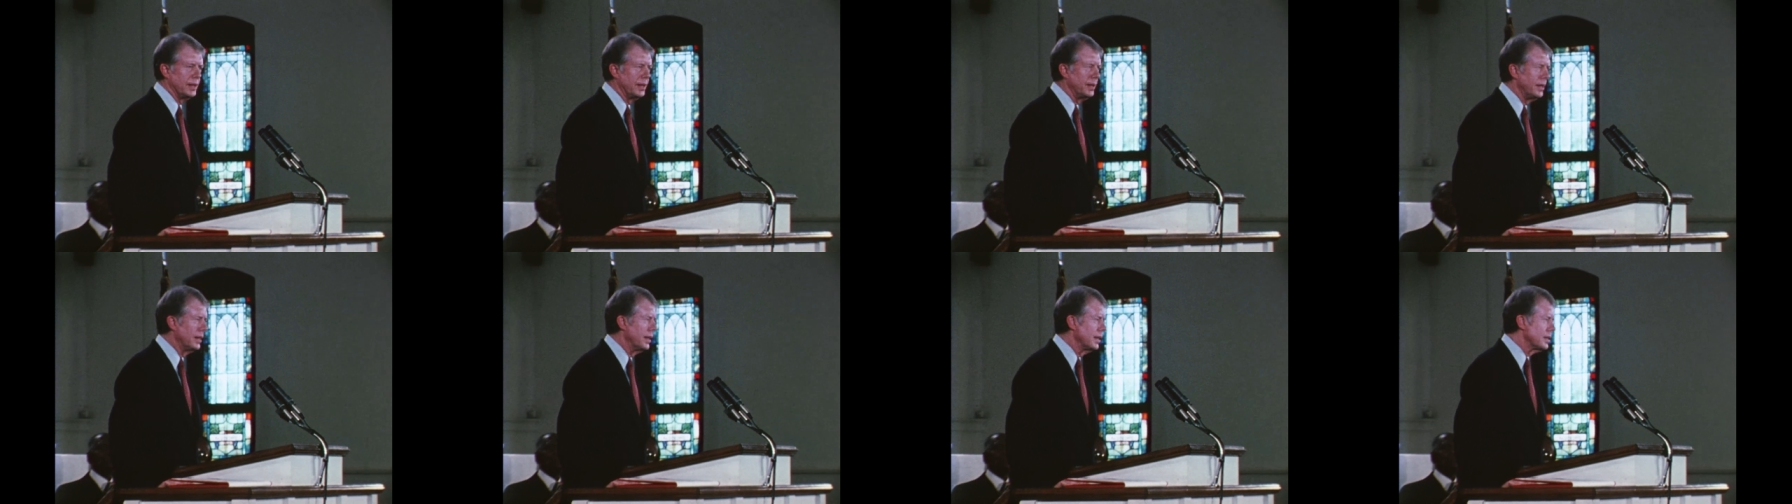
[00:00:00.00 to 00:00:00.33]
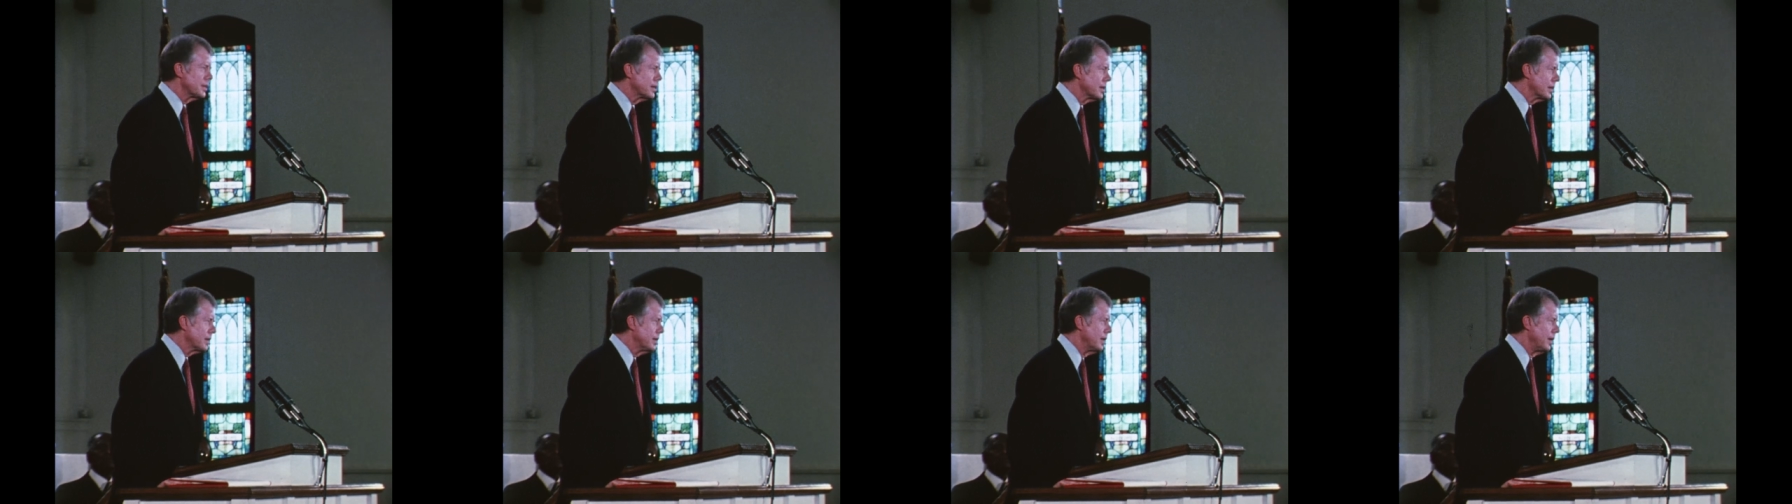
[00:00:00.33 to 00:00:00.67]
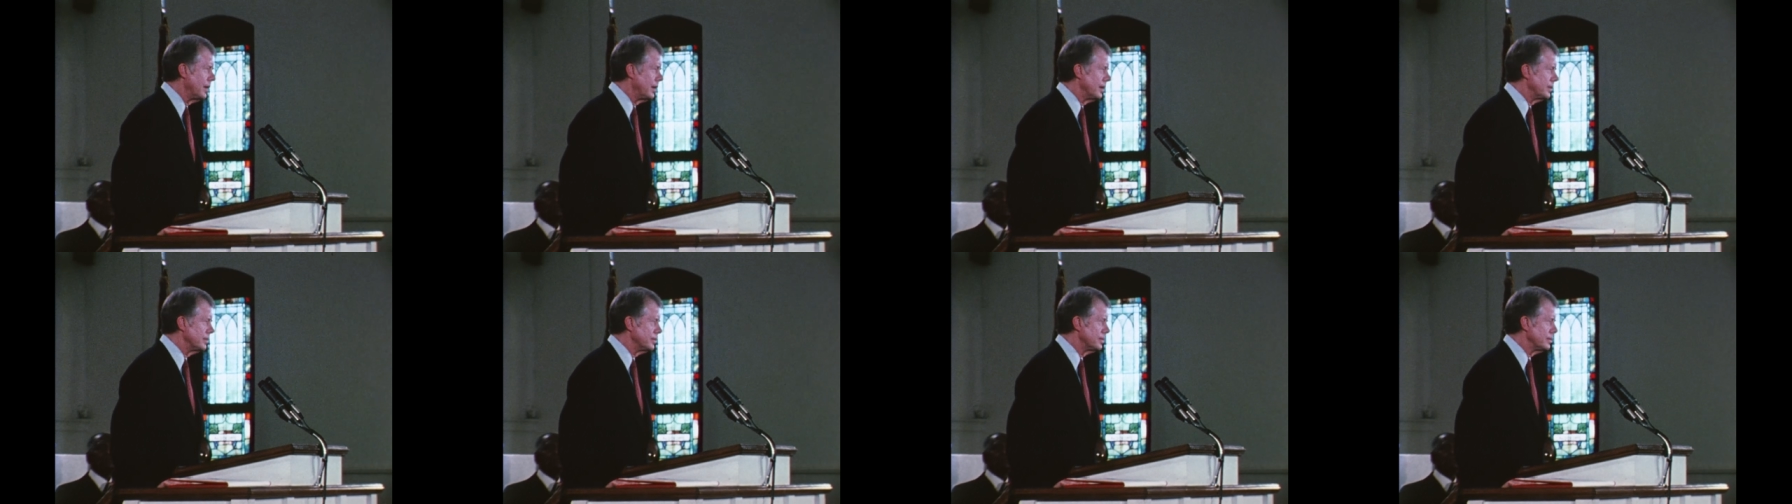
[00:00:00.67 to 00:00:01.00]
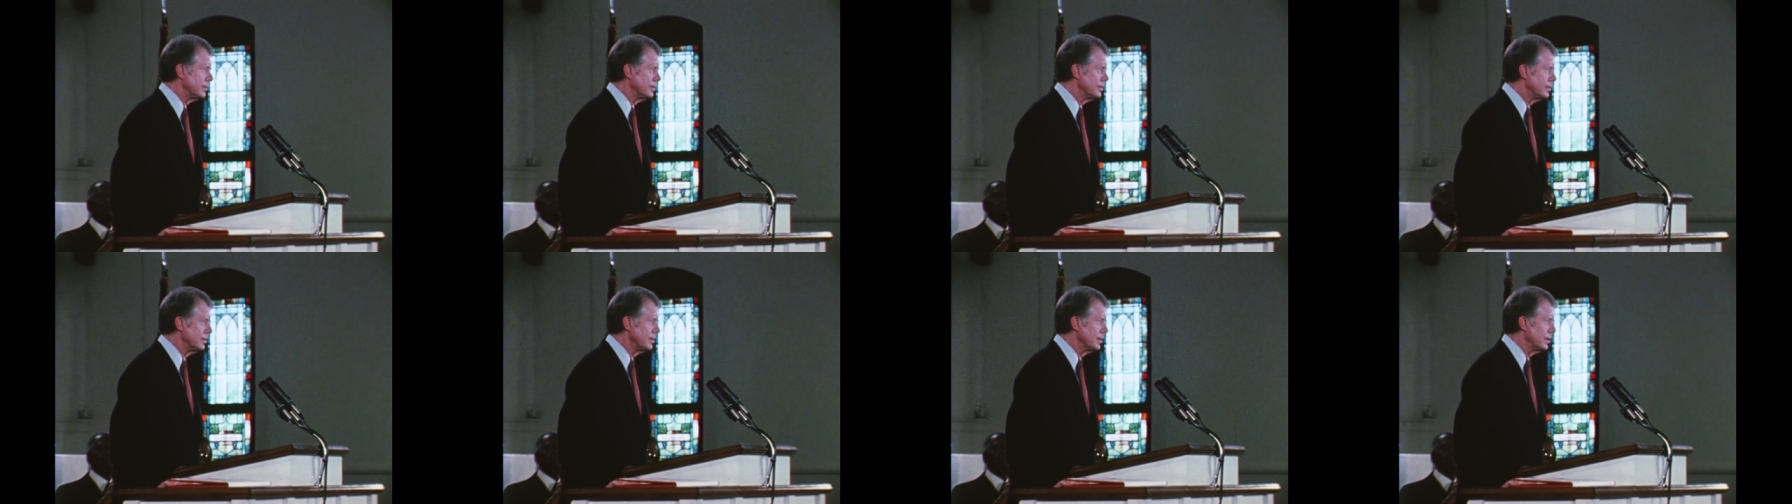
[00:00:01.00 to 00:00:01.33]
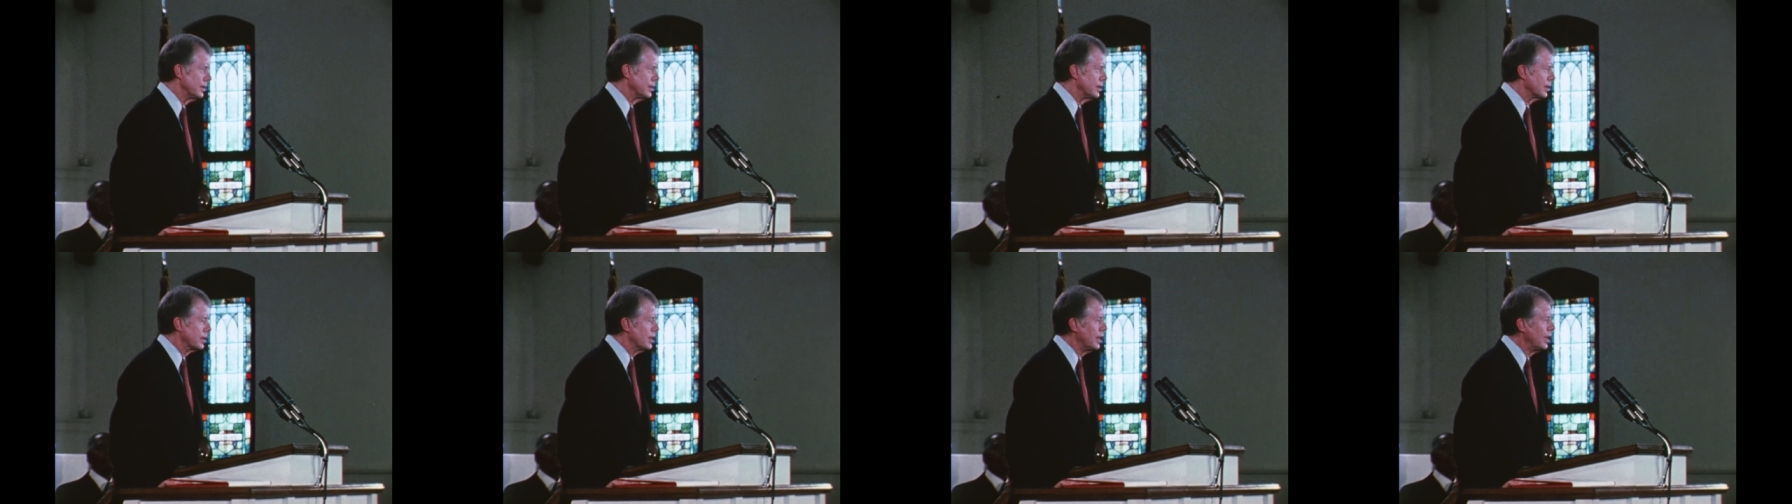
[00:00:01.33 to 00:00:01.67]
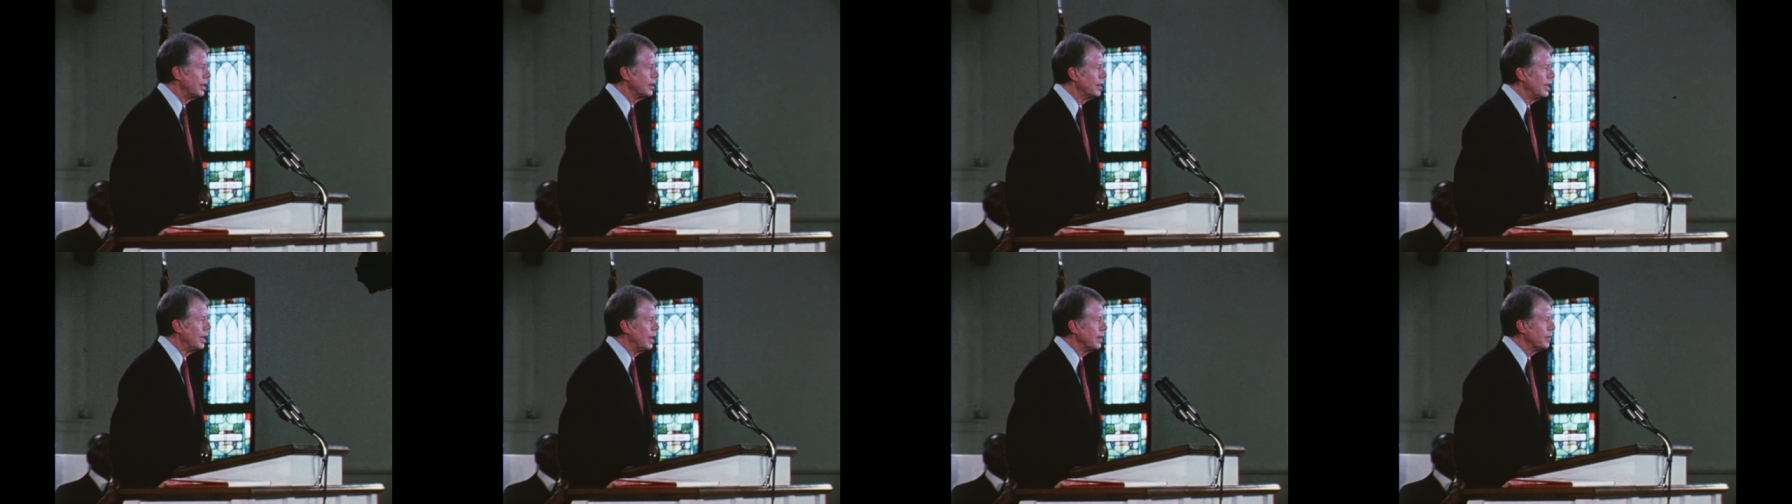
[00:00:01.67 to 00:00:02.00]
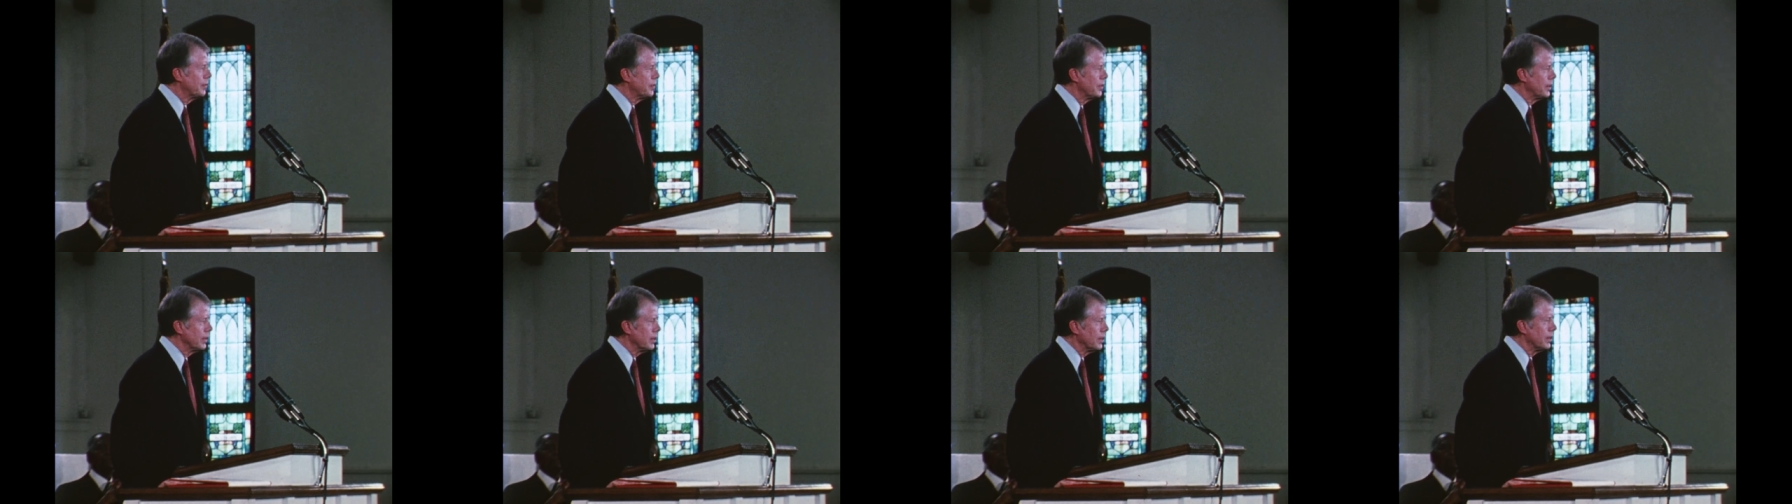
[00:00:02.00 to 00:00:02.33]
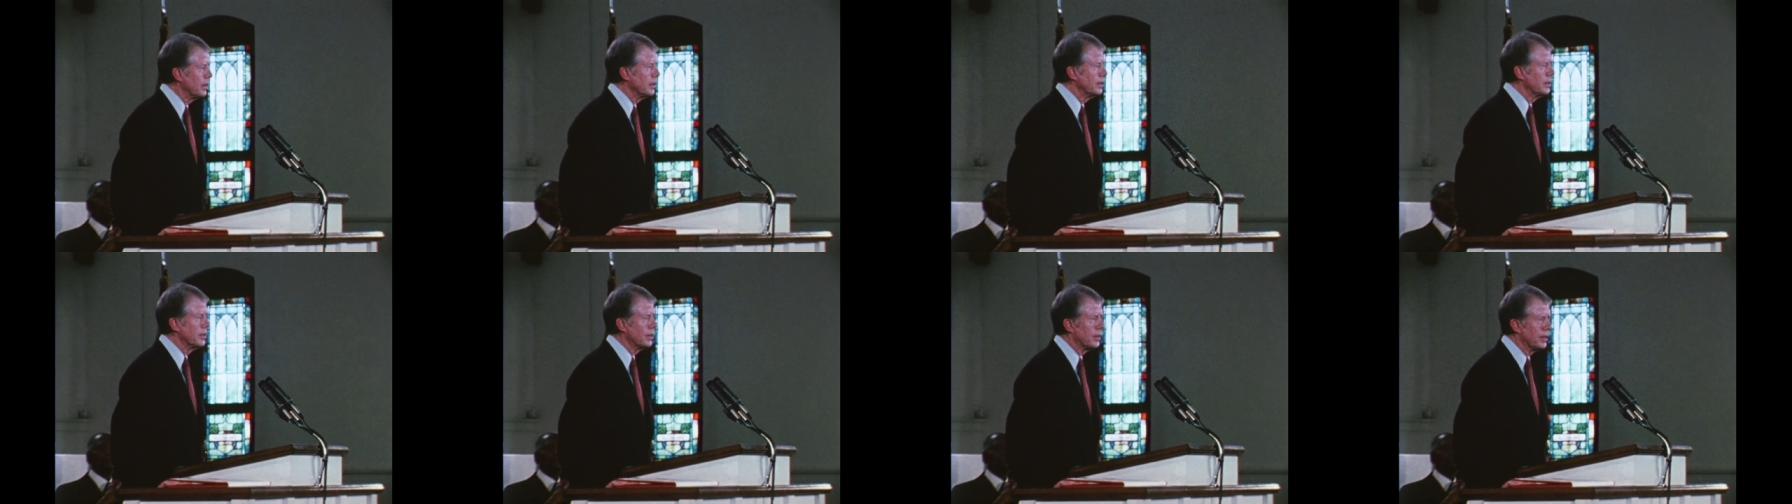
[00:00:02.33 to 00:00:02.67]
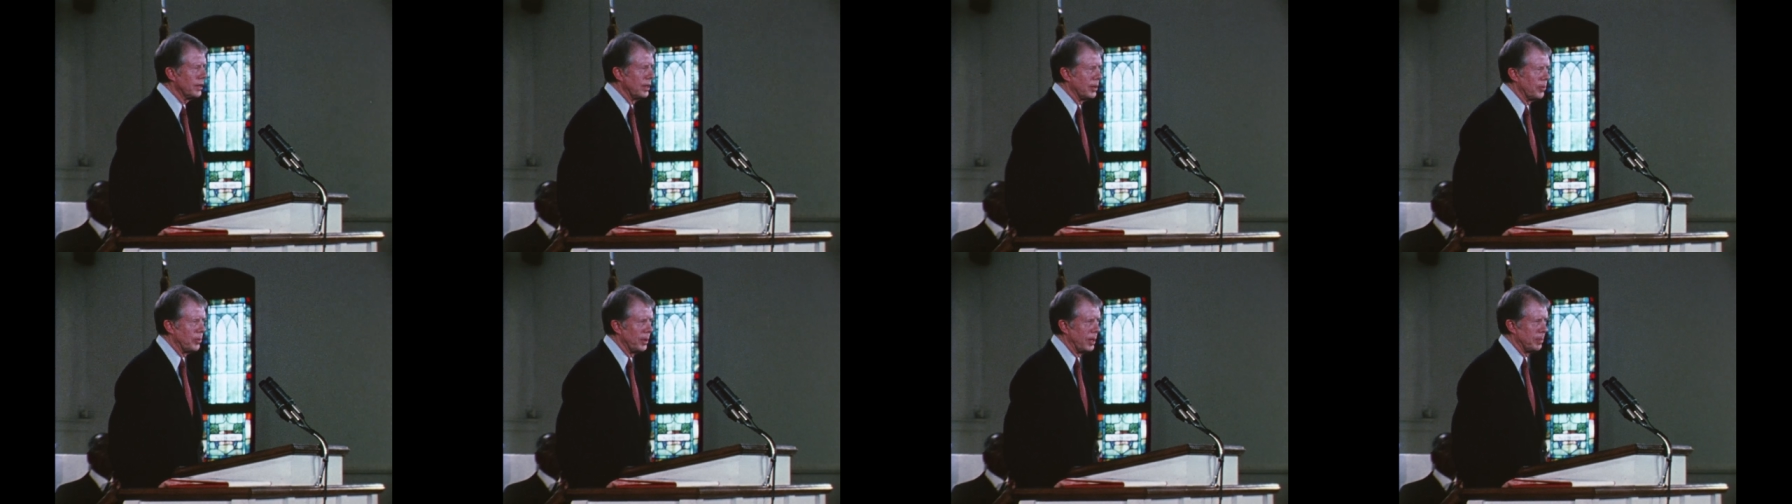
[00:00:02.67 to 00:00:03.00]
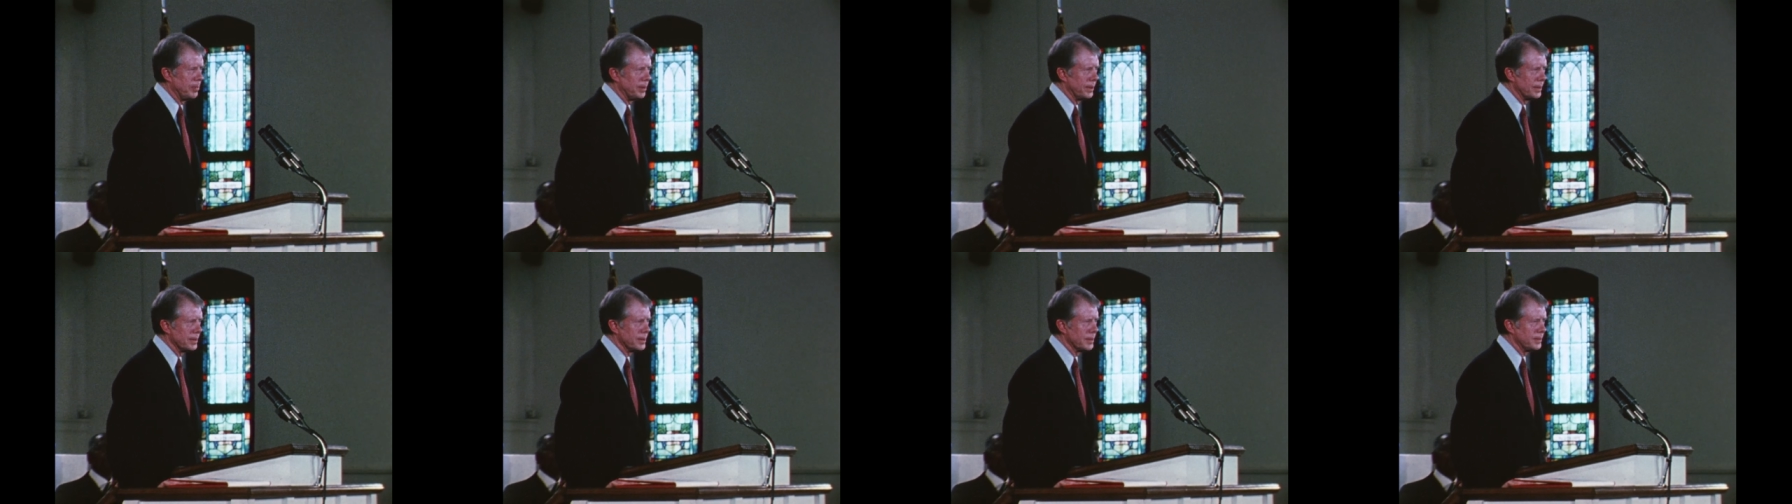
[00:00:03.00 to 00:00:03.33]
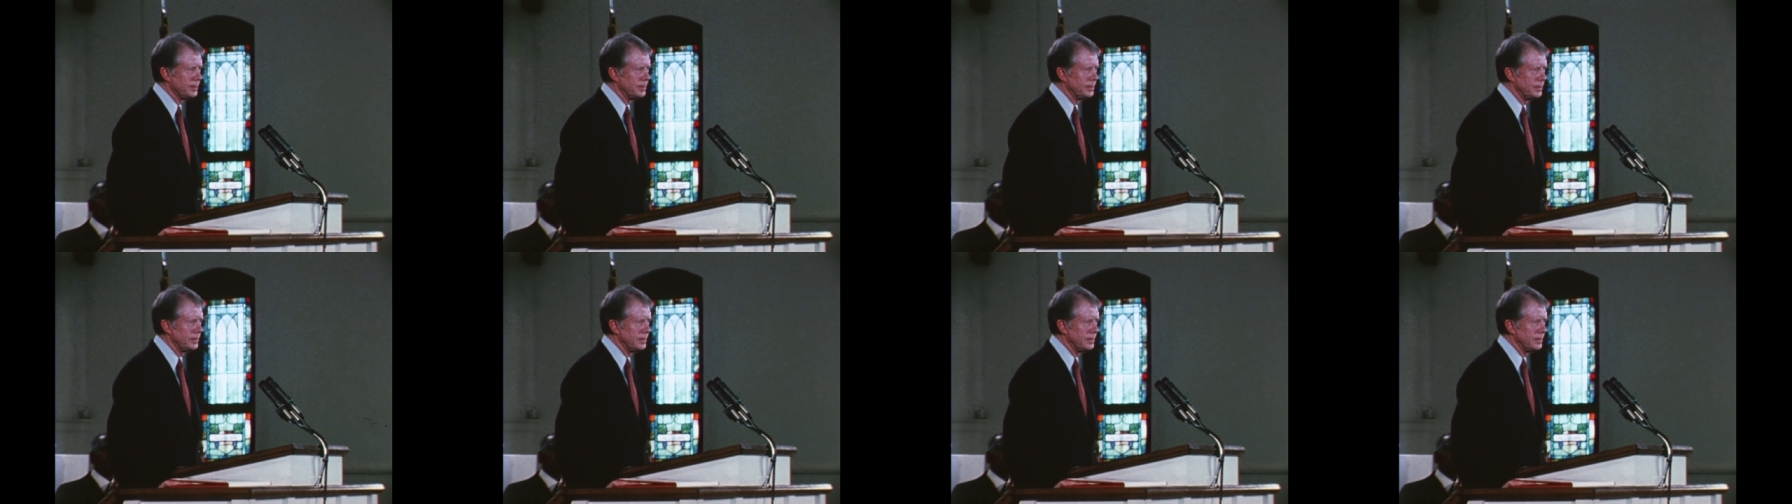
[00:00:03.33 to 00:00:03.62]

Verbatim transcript: in years to come, to cut down further on nuclear weapons.